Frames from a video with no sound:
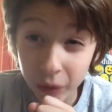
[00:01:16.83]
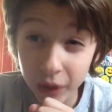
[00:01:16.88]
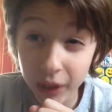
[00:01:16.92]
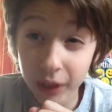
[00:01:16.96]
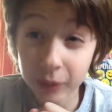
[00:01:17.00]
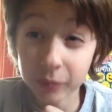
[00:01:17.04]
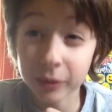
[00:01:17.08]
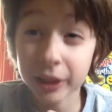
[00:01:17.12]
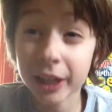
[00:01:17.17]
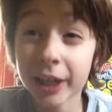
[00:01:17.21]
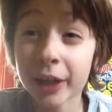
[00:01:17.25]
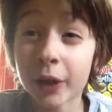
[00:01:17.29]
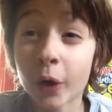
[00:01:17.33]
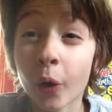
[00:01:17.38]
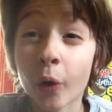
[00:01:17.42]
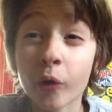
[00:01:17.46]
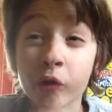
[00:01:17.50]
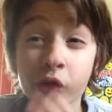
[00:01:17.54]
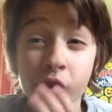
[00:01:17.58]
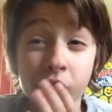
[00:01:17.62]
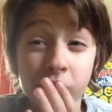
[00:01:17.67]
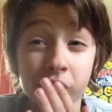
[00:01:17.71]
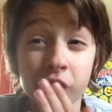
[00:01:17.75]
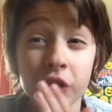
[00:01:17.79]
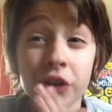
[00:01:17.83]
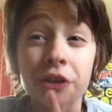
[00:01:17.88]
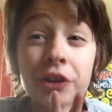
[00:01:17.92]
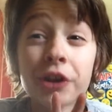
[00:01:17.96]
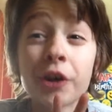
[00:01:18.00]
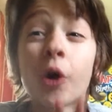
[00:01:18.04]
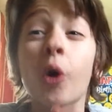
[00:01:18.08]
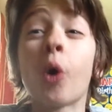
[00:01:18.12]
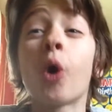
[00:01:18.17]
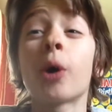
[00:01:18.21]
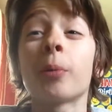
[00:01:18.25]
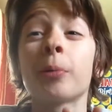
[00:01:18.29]
I'm getting over the
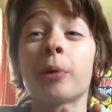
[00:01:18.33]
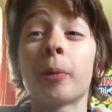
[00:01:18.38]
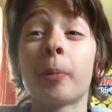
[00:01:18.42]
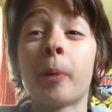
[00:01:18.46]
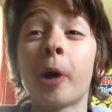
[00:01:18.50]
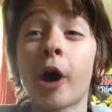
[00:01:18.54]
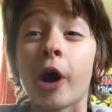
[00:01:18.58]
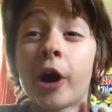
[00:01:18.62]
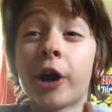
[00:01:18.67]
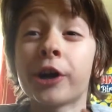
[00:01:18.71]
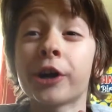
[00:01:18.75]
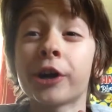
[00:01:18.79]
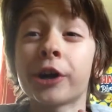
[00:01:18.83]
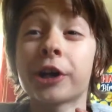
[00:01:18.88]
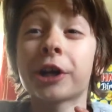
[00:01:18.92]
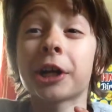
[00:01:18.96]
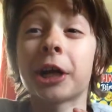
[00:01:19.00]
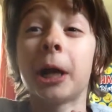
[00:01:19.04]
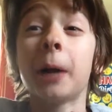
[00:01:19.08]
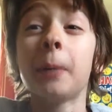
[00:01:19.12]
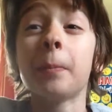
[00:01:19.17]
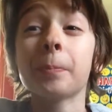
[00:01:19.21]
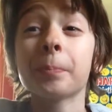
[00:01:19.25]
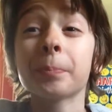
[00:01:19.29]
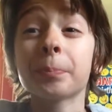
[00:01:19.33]
horrible part, okay?